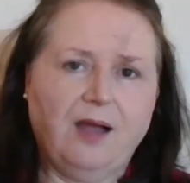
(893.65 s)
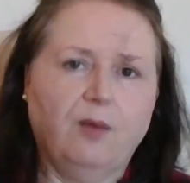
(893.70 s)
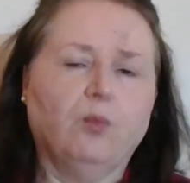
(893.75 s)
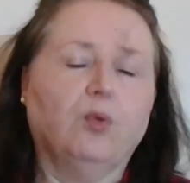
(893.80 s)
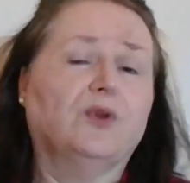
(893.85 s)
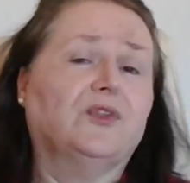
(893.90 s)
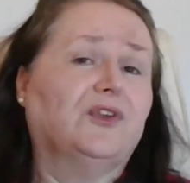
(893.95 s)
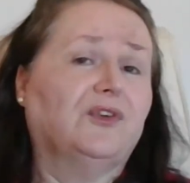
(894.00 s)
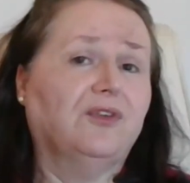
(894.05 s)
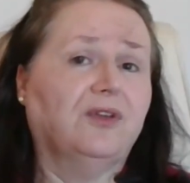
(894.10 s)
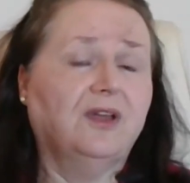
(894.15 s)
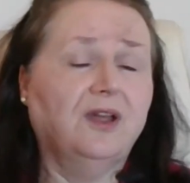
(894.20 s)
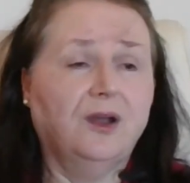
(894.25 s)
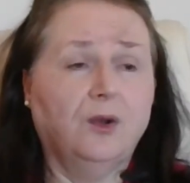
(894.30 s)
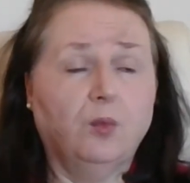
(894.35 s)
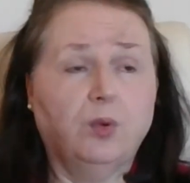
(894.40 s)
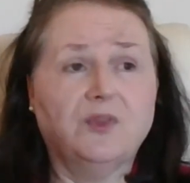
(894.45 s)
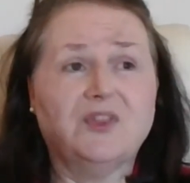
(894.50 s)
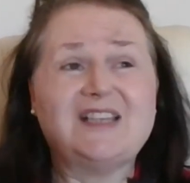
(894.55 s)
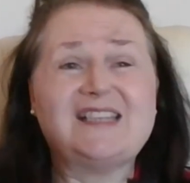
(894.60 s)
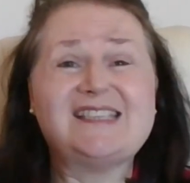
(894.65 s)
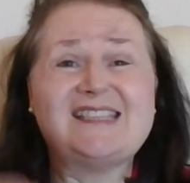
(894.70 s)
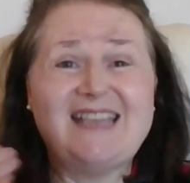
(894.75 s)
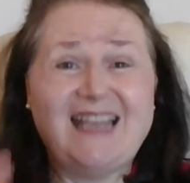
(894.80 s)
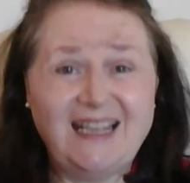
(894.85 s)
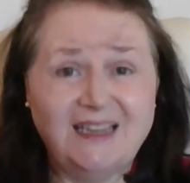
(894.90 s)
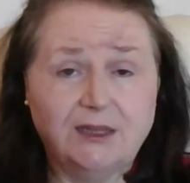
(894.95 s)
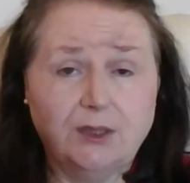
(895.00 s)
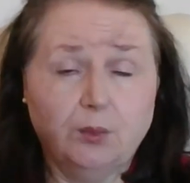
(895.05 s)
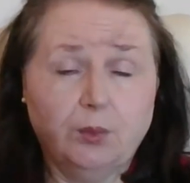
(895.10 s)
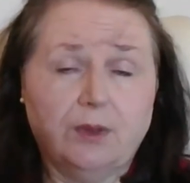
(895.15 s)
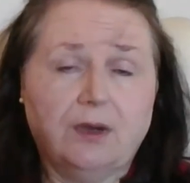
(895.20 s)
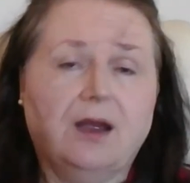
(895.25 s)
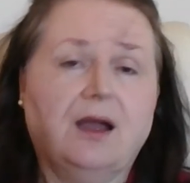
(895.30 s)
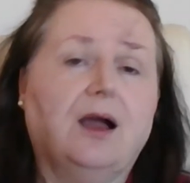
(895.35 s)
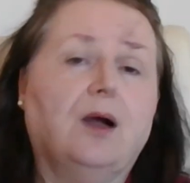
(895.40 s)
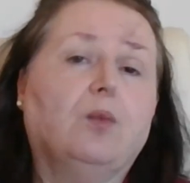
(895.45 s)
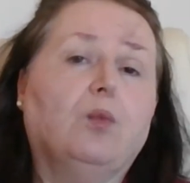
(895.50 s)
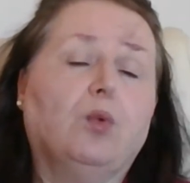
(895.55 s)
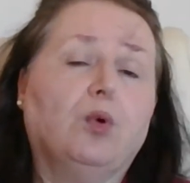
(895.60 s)
and what they said they were
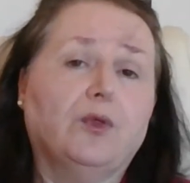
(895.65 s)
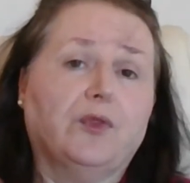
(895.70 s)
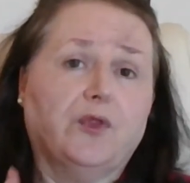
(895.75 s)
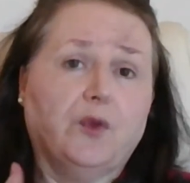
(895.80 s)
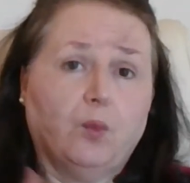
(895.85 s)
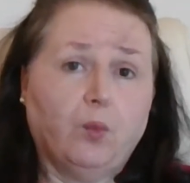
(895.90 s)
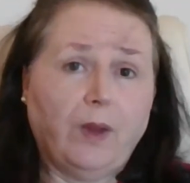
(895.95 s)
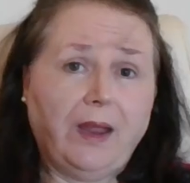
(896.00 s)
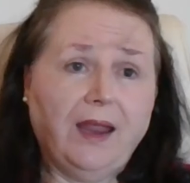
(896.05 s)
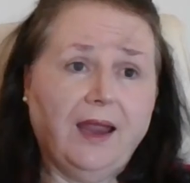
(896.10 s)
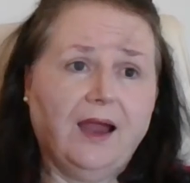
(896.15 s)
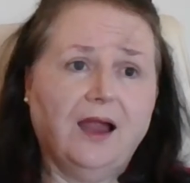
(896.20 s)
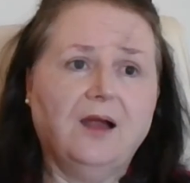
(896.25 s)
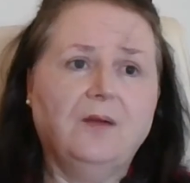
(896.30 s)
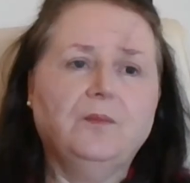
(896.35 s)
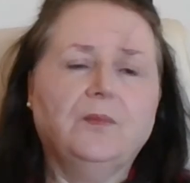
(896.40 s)
at, and what they were,